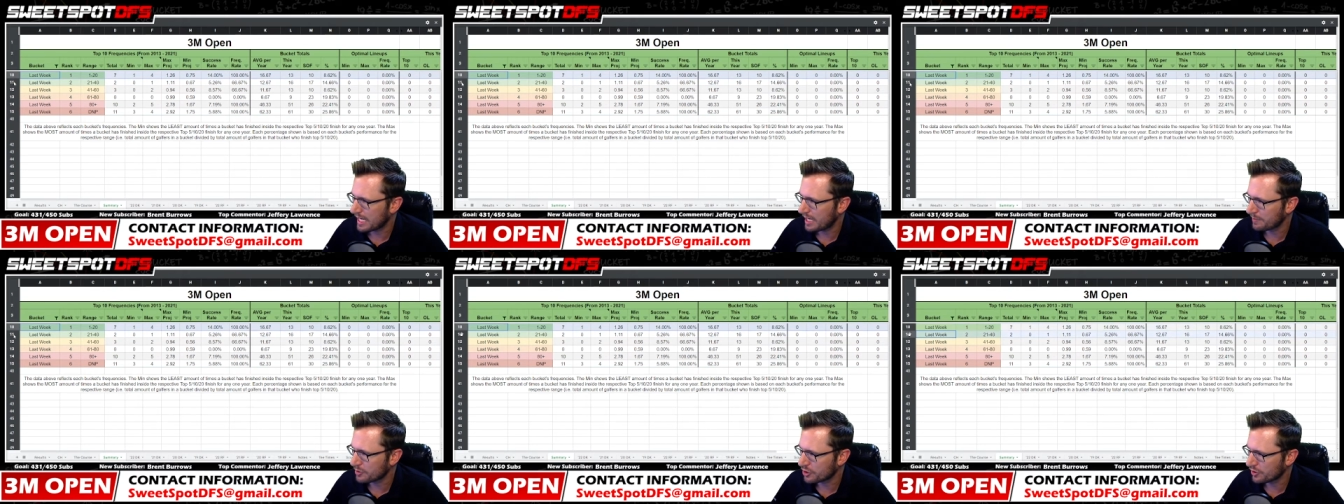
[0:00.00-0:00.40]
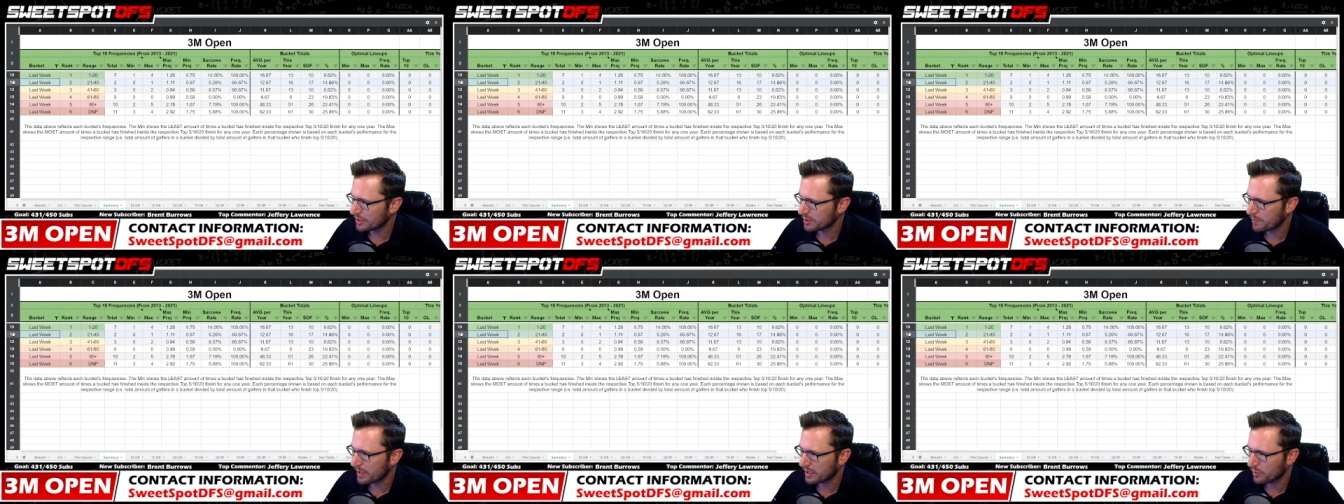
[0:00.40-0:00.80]
I'm sure this
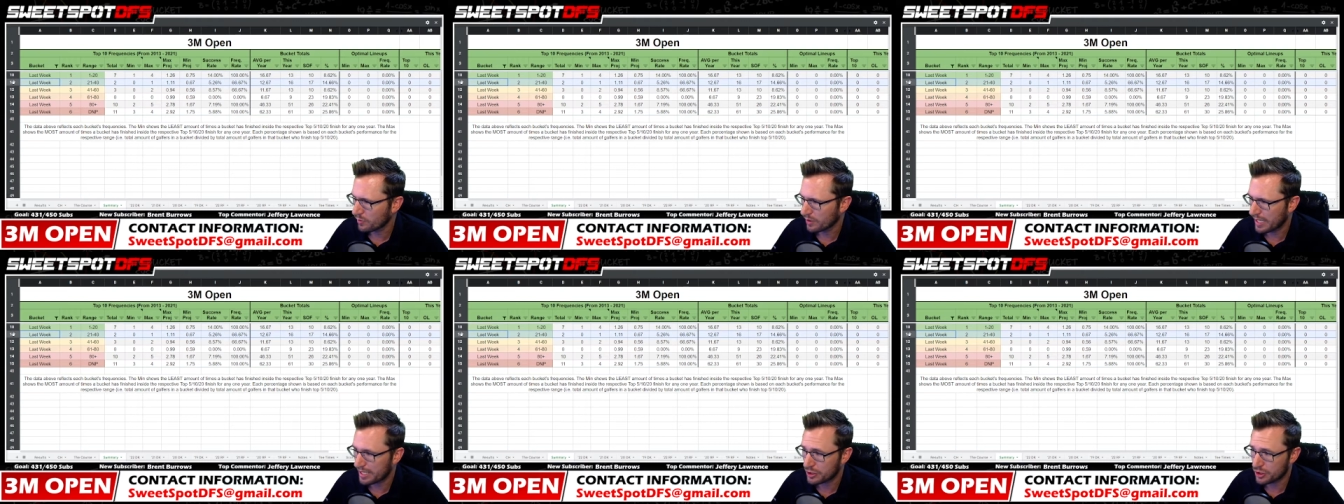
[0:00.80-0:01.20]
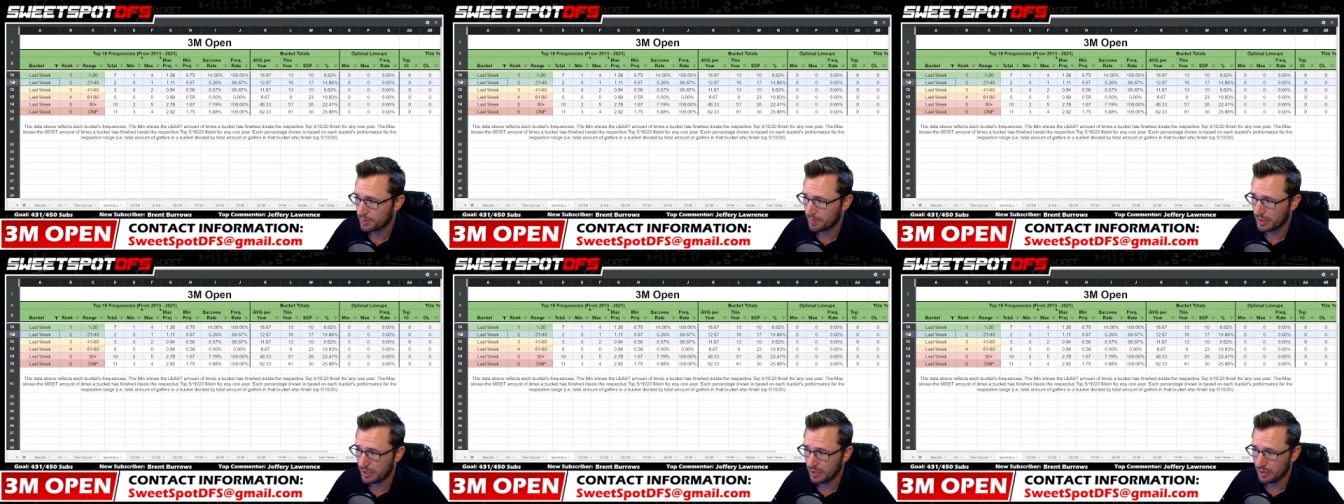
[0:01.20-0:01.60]
bucket will actually
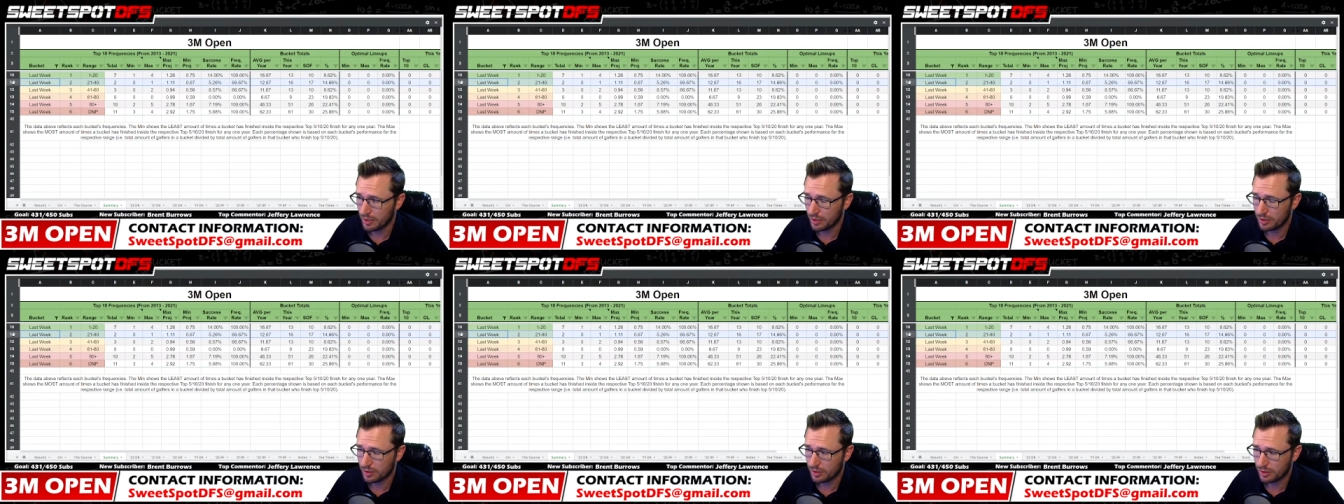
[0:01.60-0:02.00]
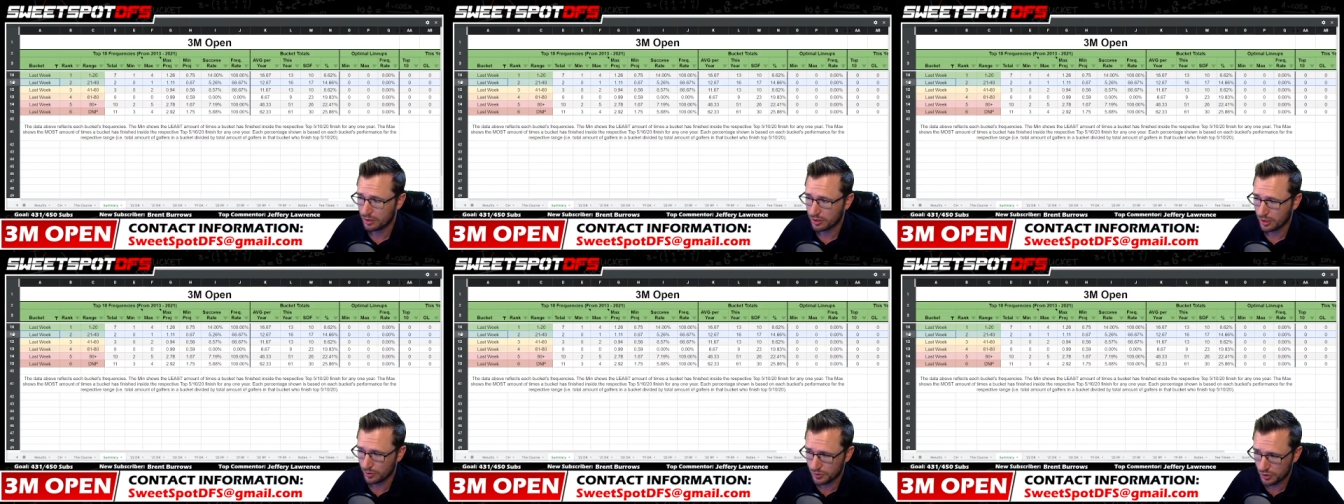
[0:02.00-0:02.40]
be
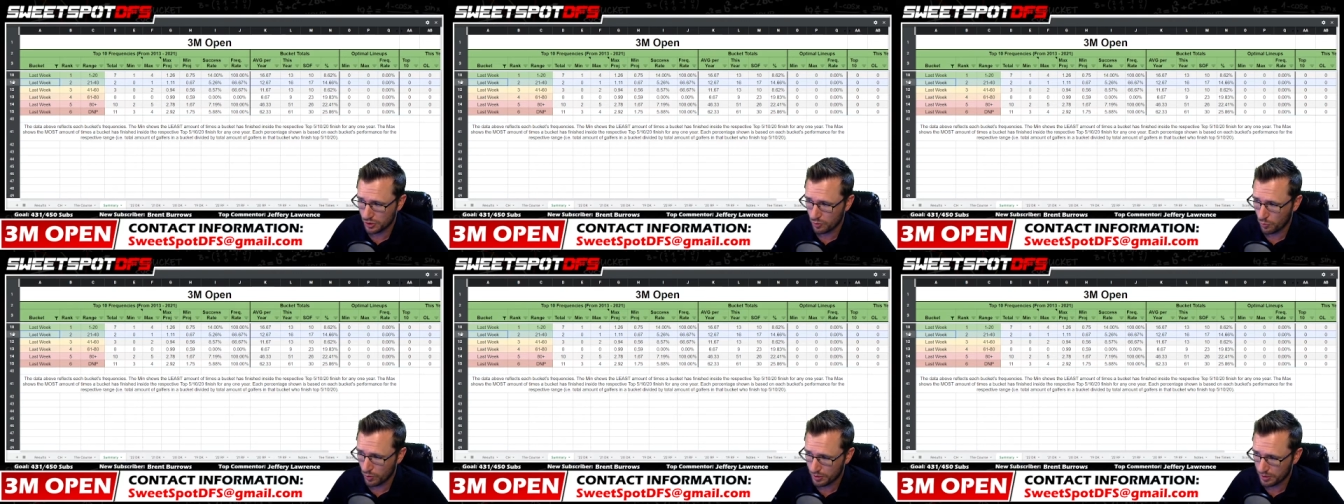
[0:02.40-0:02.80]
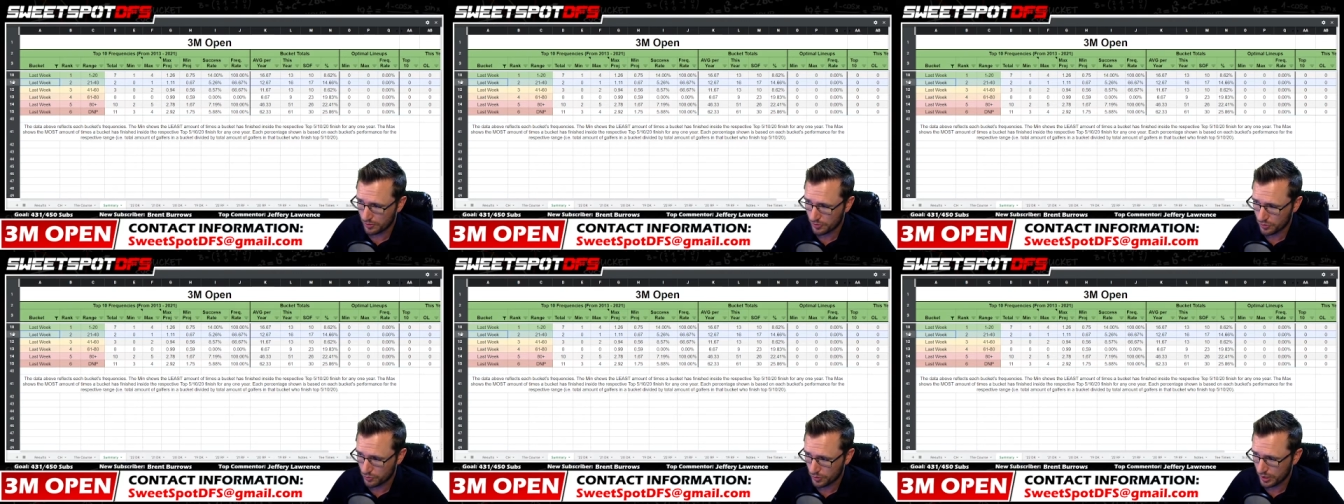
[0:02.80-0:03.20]
closer to one to
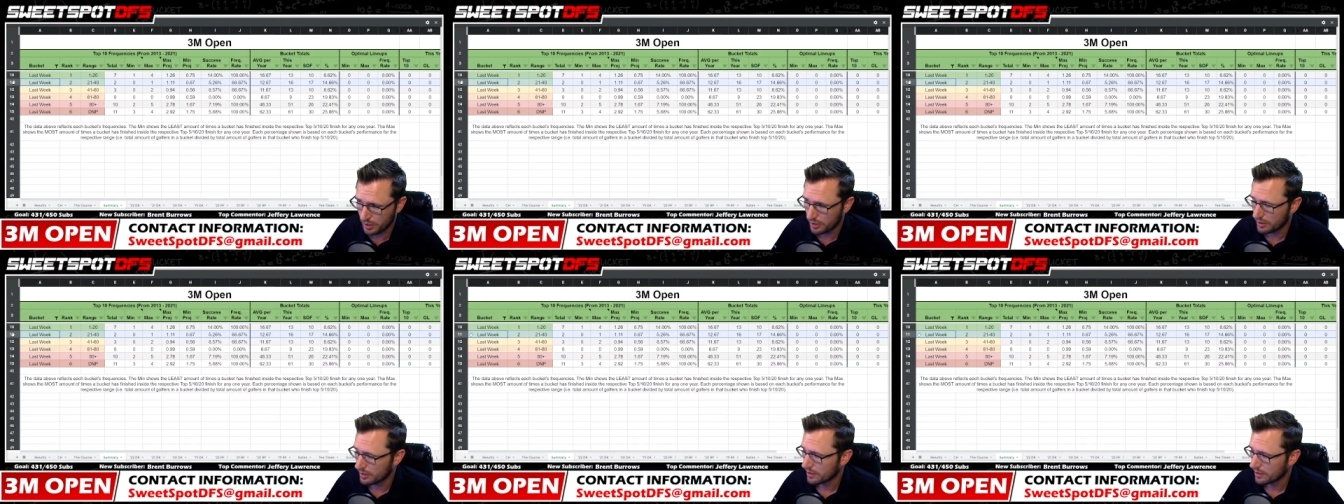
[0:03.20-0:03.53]
three.